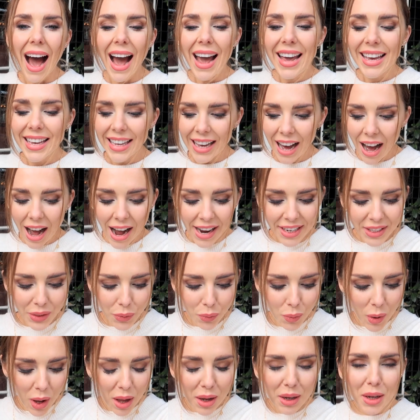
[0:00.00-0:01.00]
Hi guys,
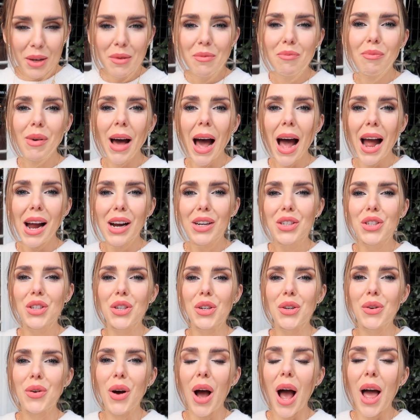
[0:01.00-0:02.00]
welcome back
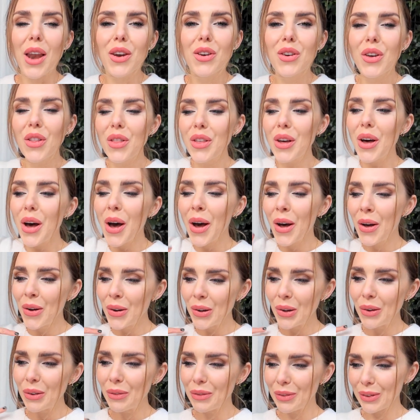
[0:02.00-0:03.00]
to another
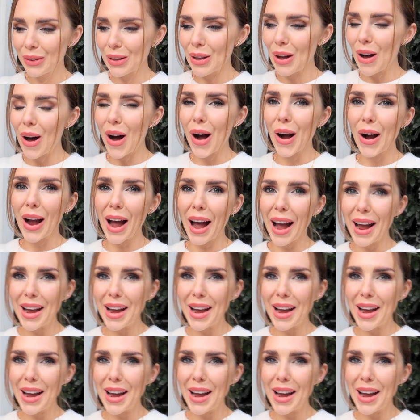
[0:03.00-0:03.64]
vlog.